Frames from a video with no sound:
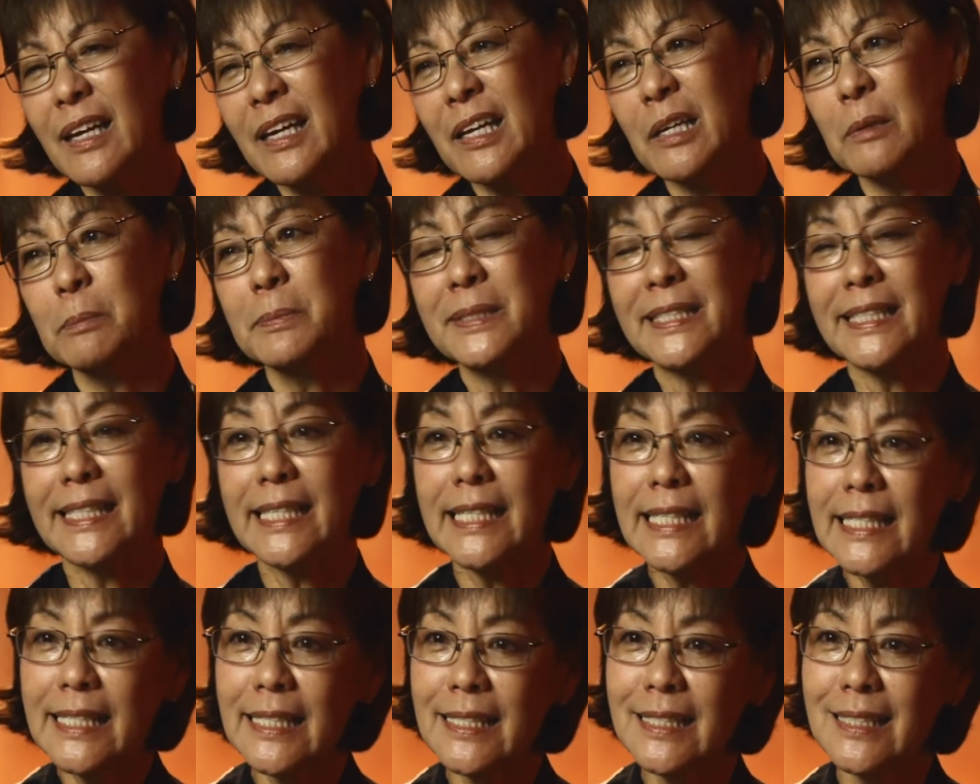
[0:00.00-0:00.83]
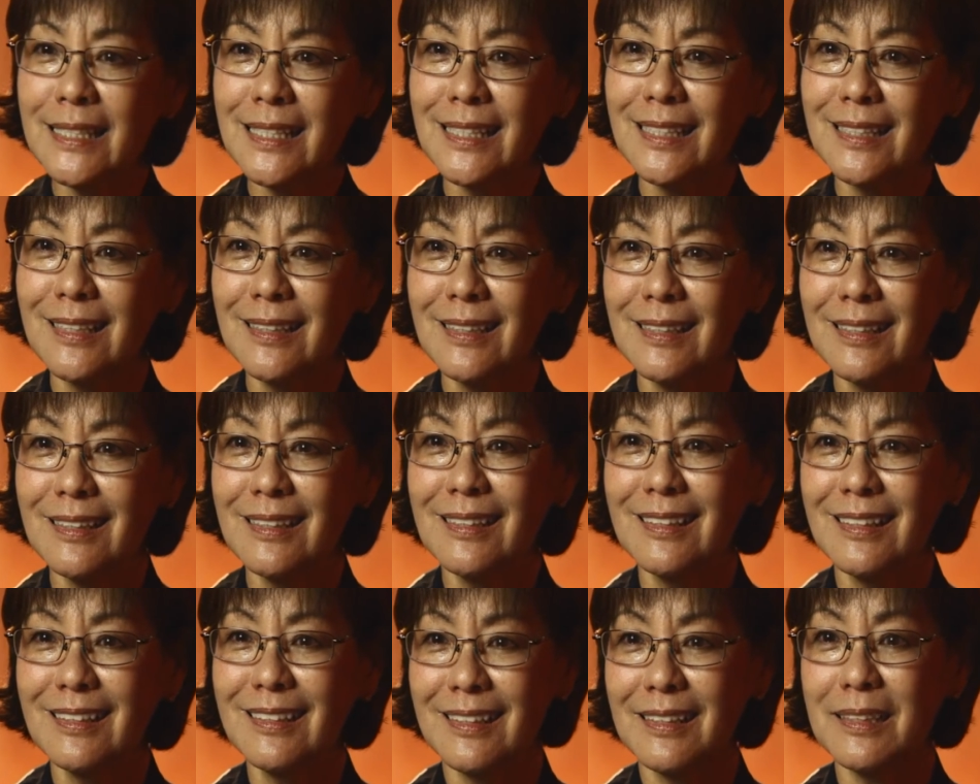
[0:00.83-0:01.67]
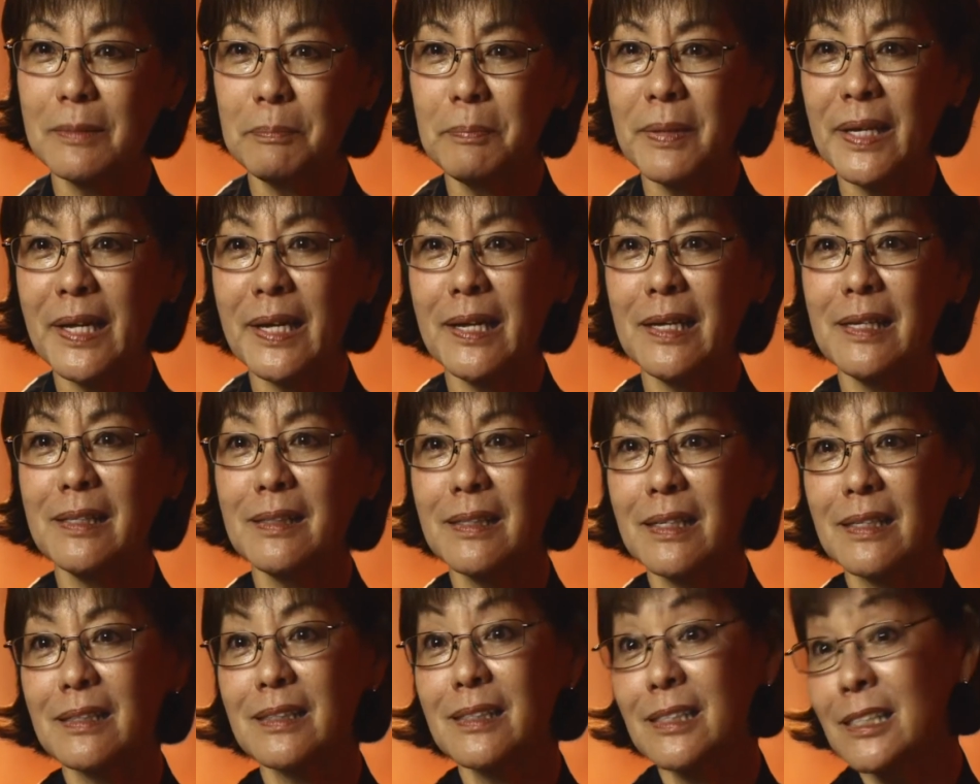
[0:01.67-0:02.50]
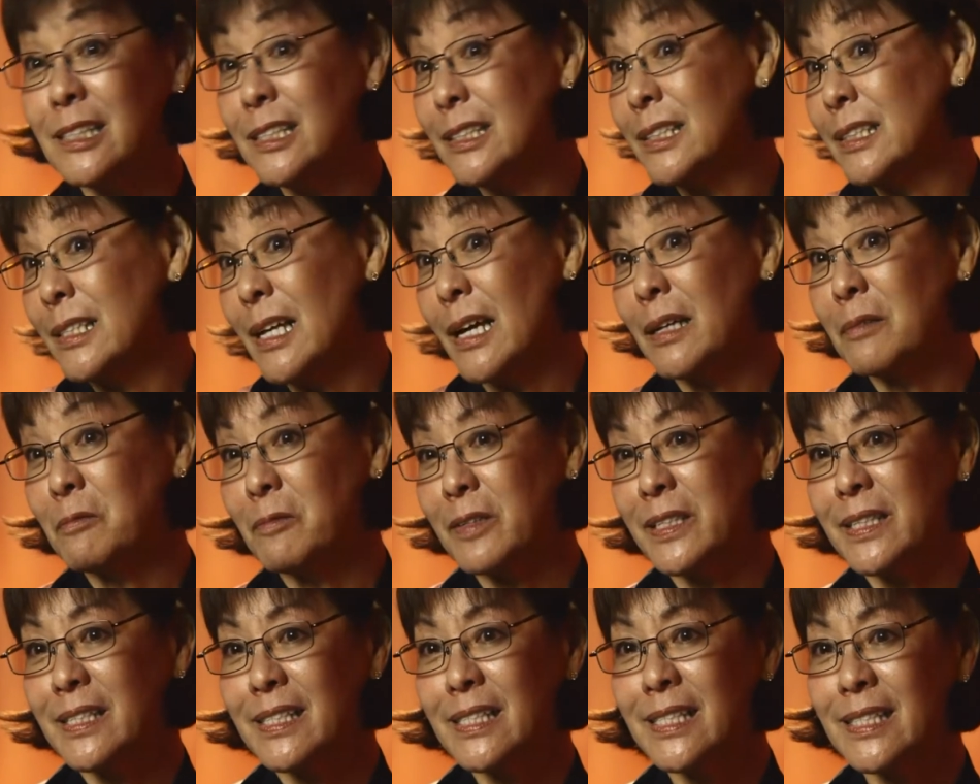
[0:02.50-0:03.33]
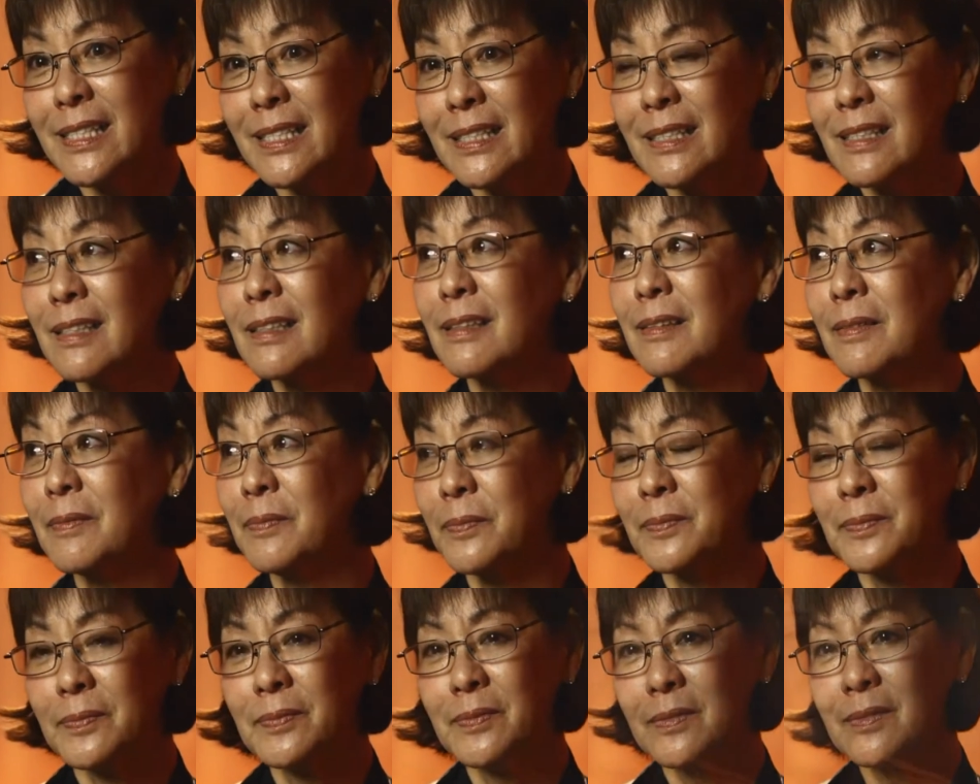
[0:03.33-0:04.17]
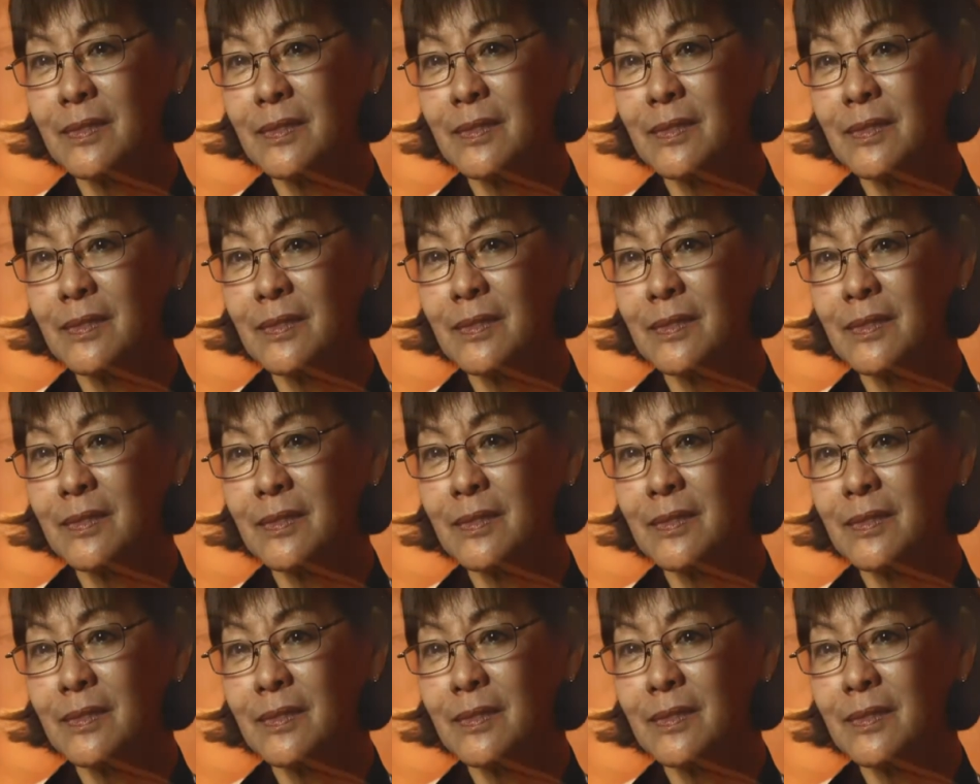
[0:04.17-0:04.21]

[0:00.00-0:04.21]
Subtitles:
kind of helps ease the pain that she's not with us.